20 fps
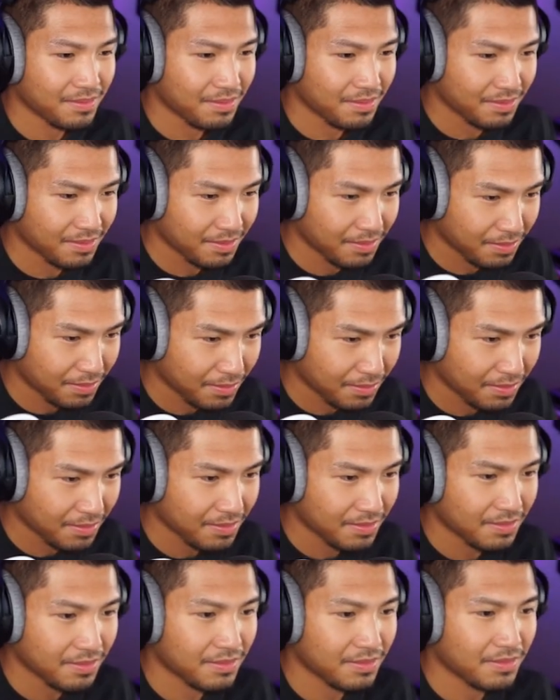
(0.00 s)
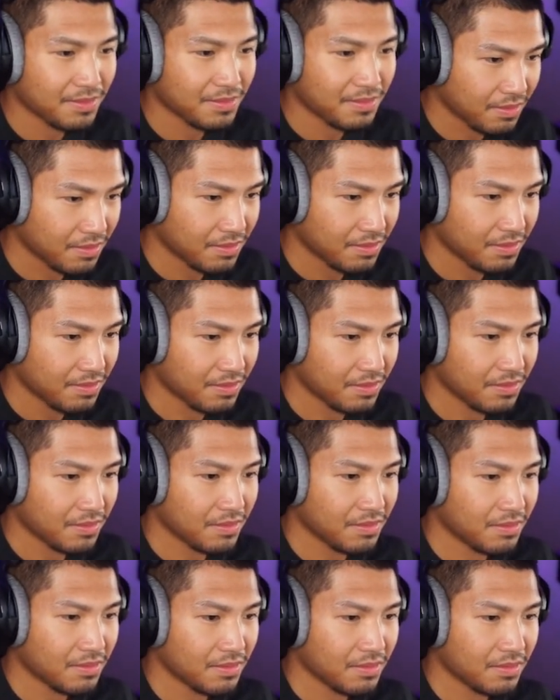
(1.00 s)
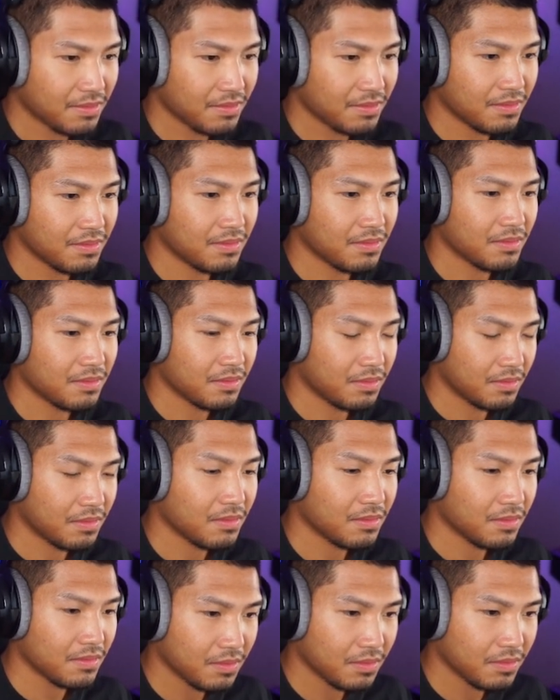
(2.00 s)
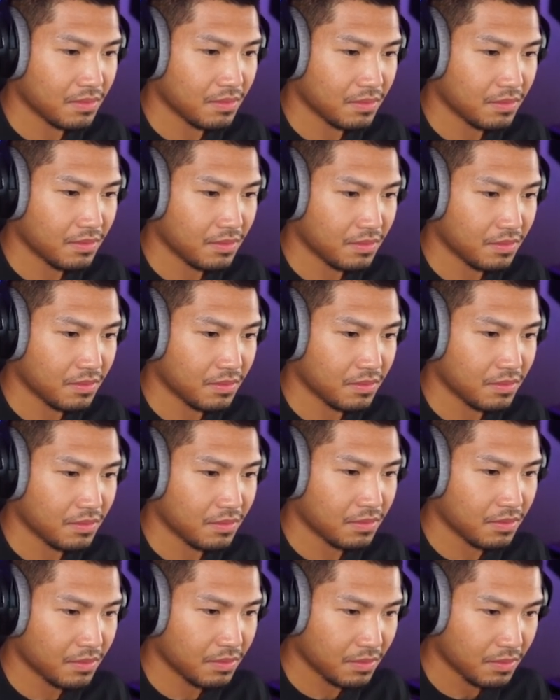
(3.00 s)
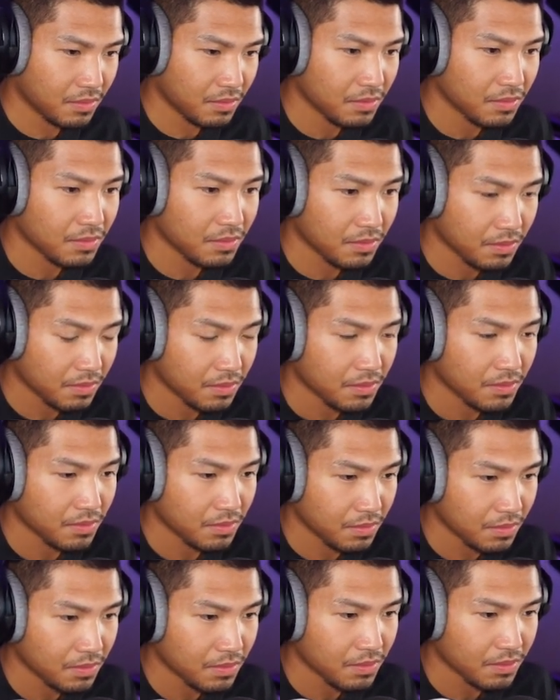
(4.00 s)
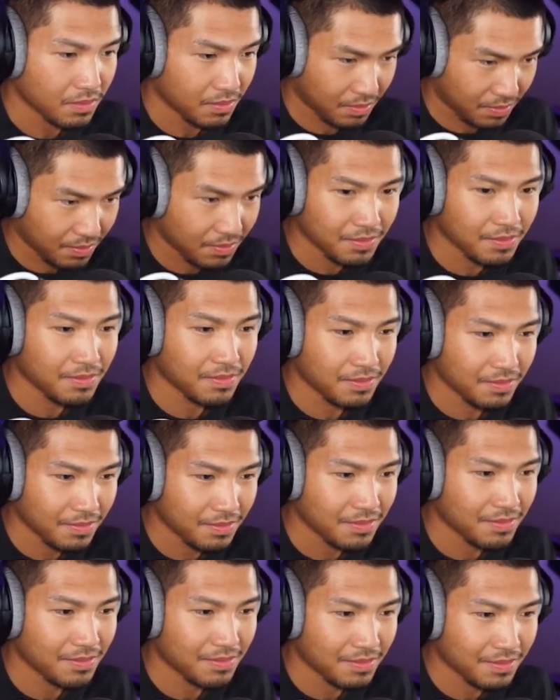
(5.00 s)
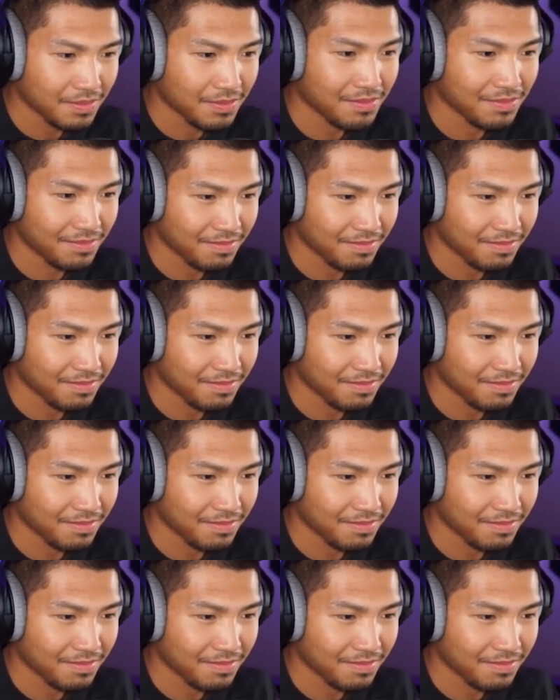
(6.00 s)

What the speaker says: No words are spoken by the person on screen.